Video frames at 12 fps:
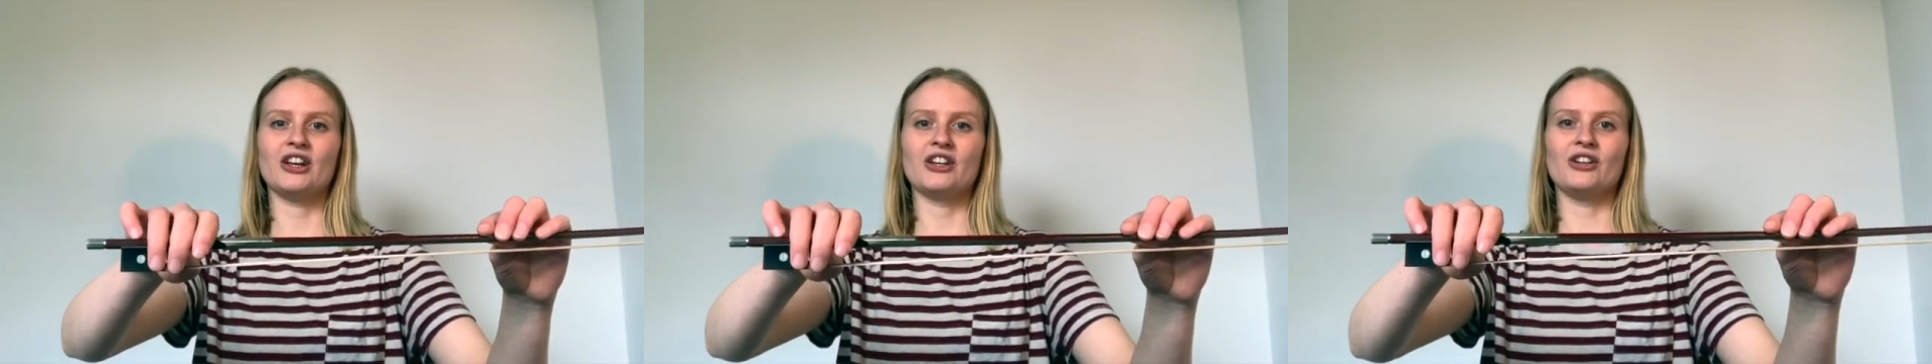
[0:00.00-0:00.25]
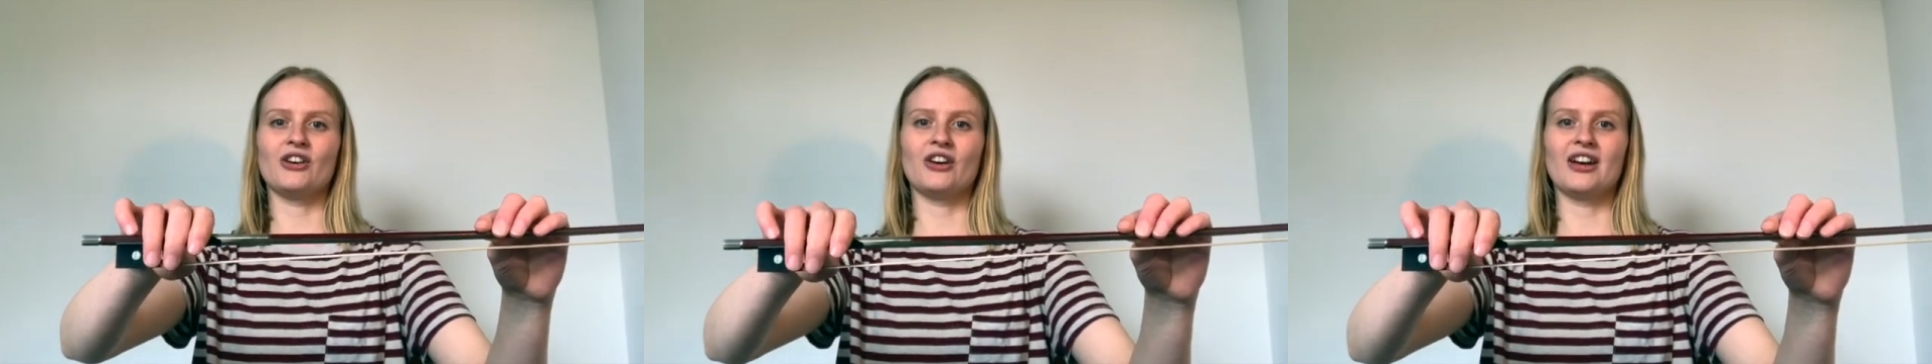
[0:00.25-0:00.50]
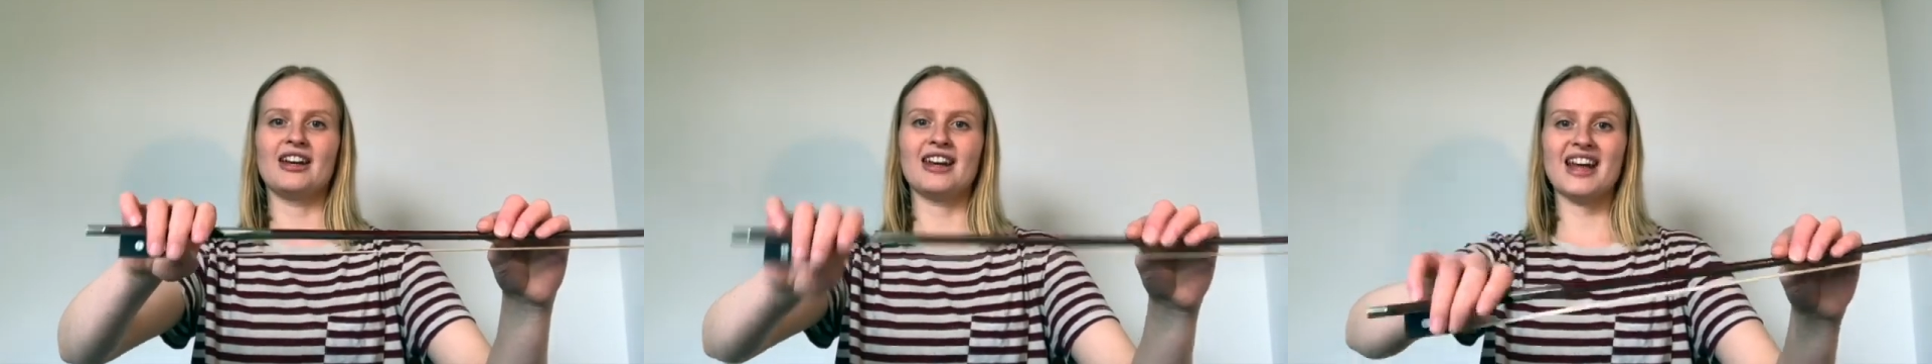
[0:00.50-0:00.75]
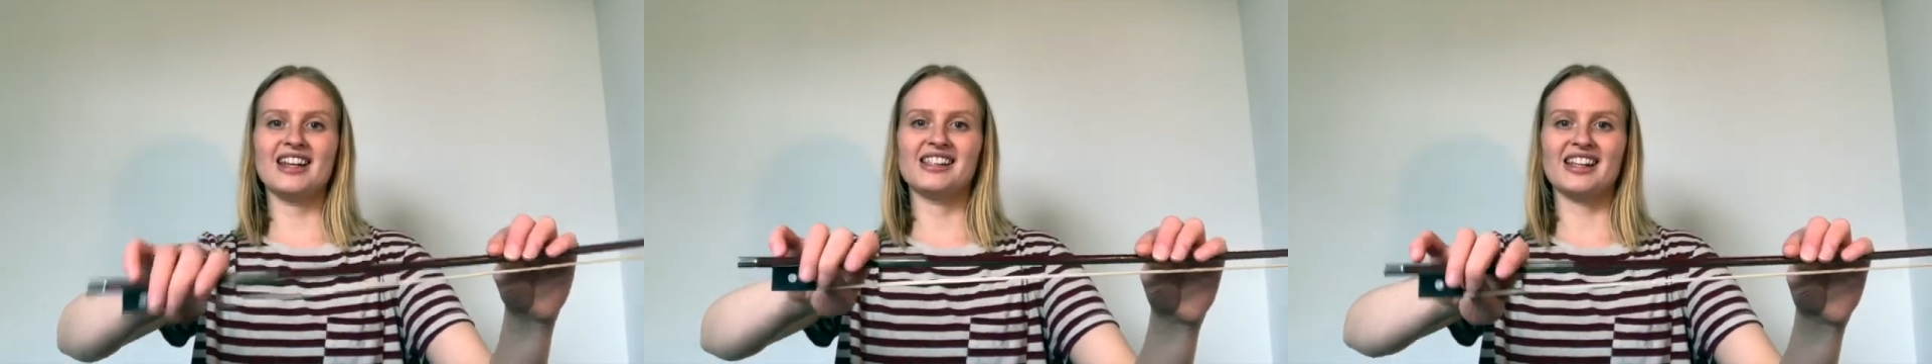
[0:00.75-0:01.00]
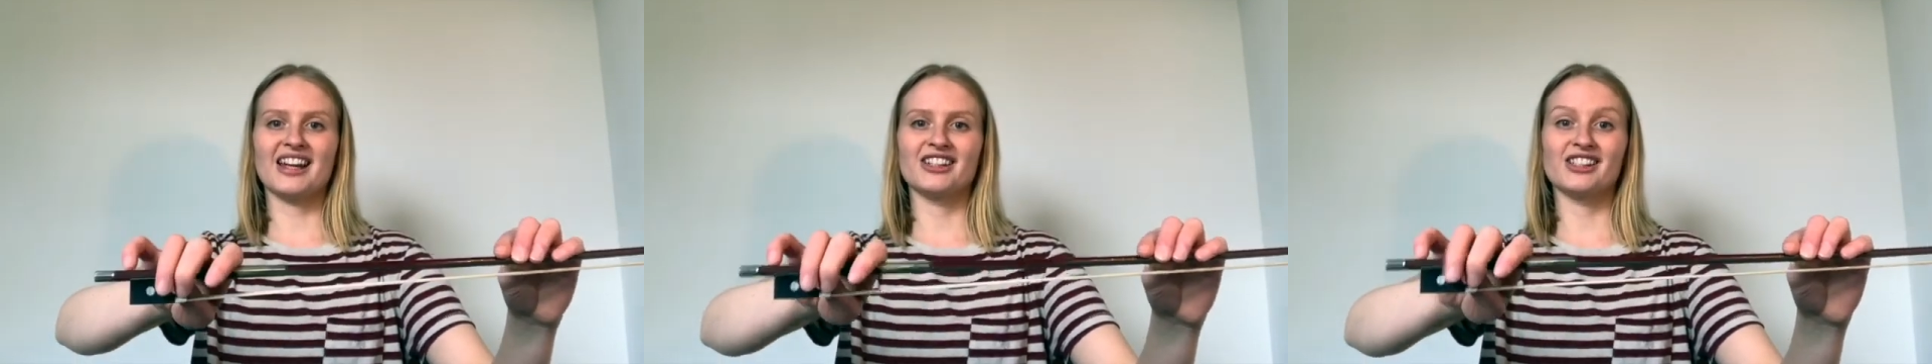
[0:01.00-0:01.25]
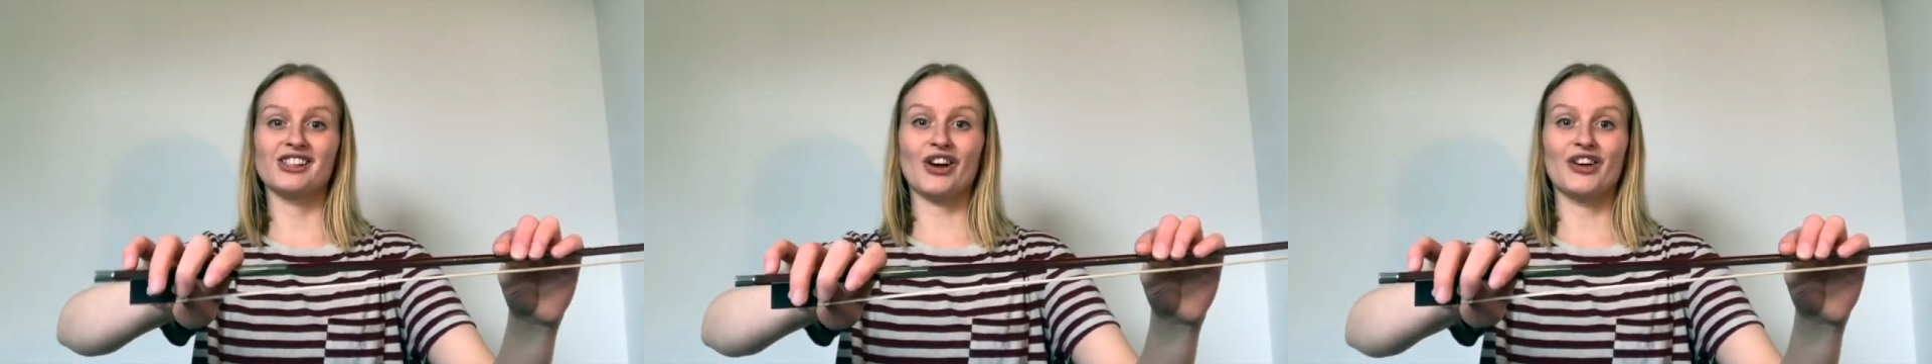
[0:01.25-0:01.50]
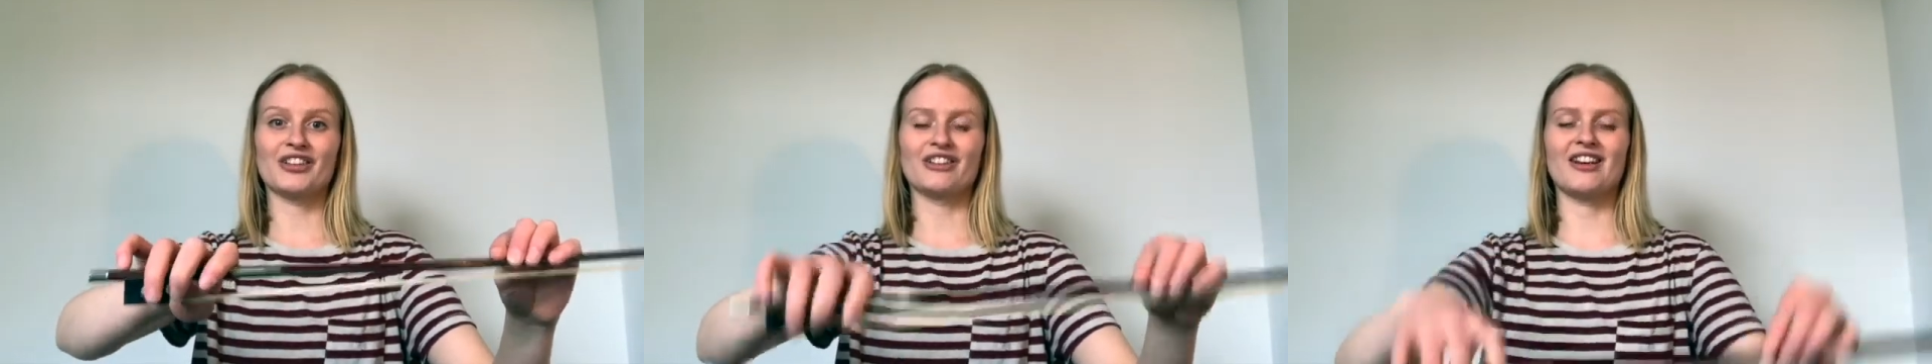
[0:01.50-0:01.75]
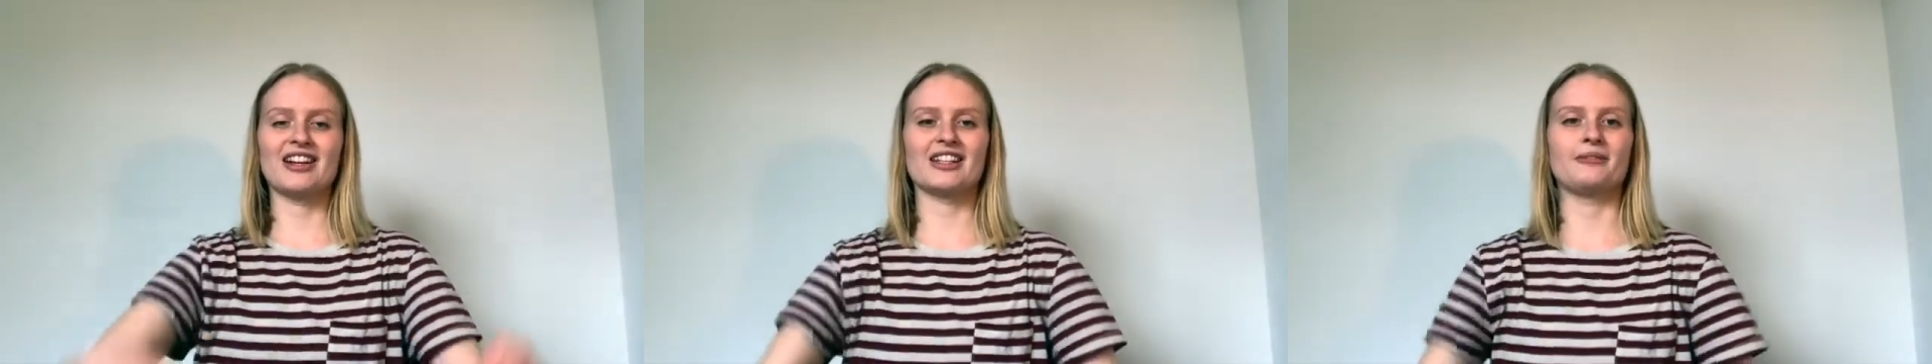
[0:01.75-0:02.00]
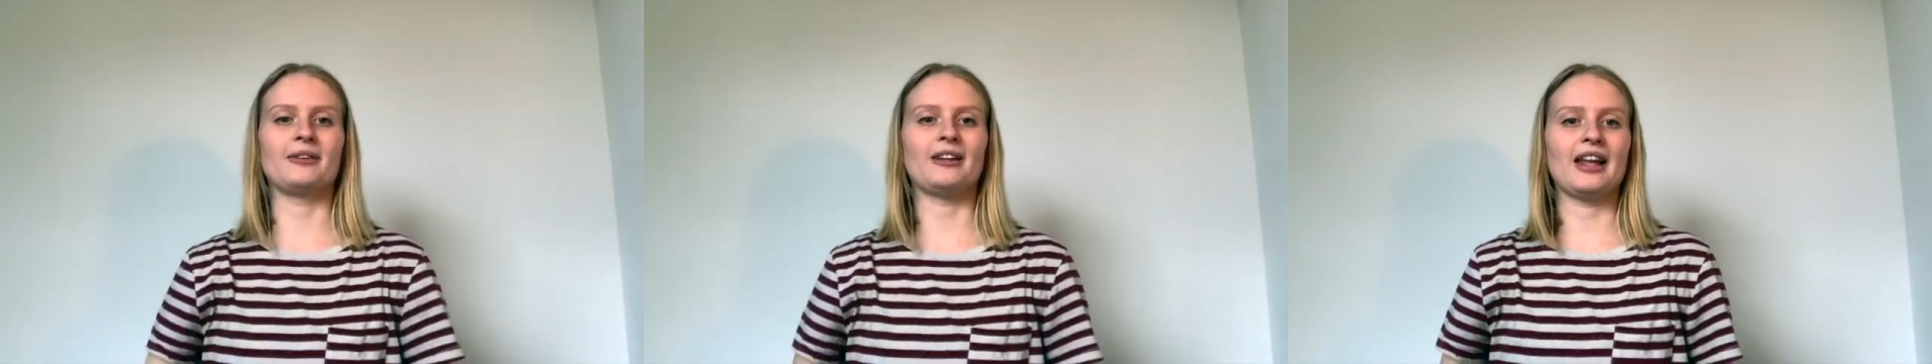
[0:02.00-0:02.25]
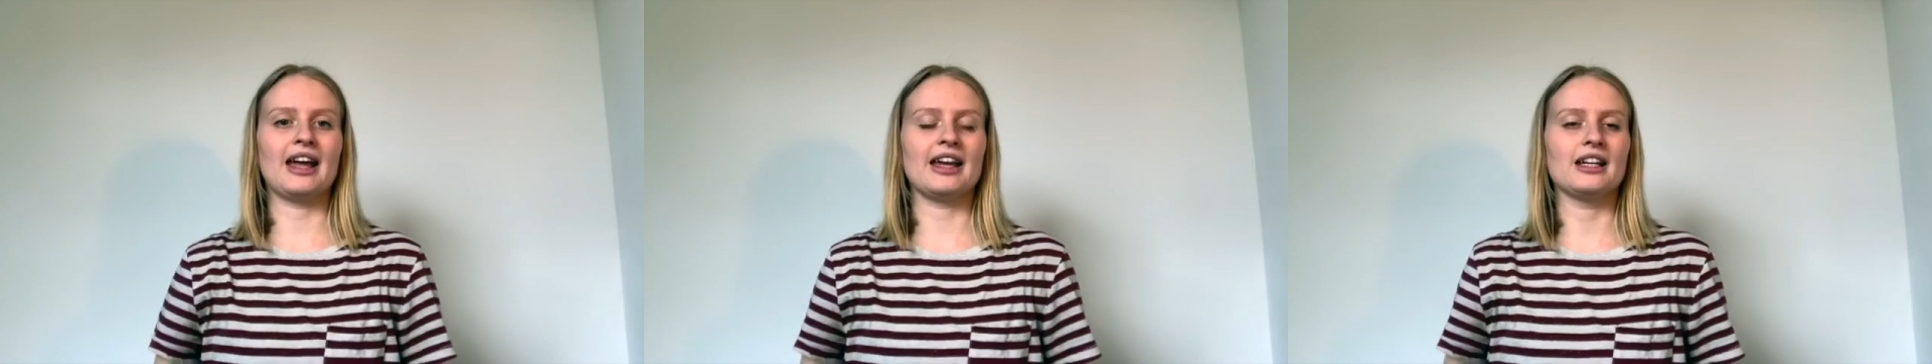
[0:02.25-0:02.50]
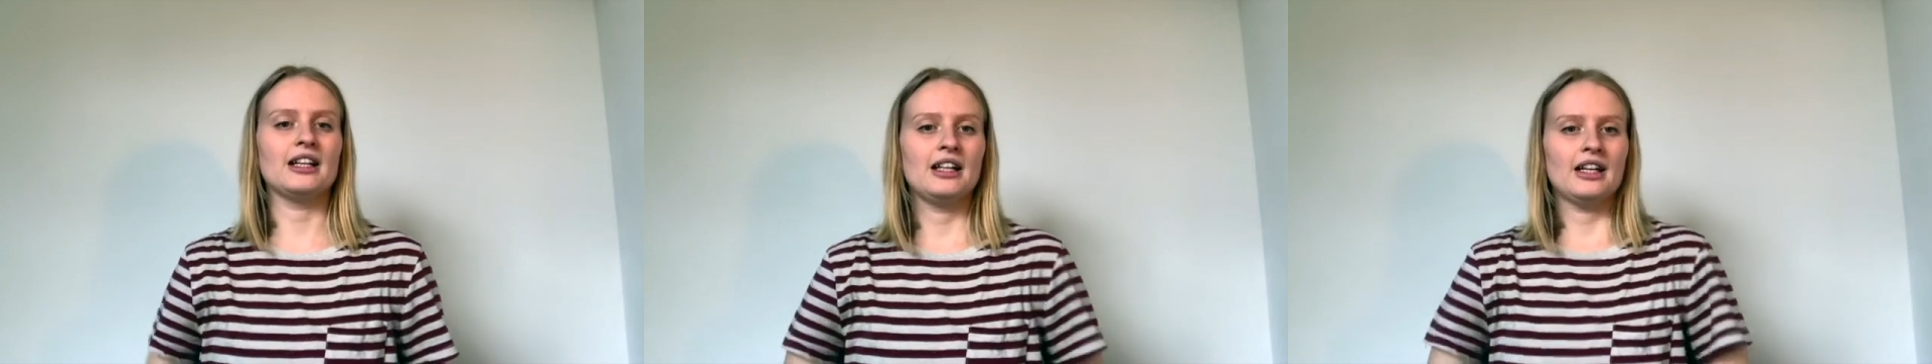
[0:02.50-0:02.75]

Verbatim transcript: you're nice and soft and ready to play.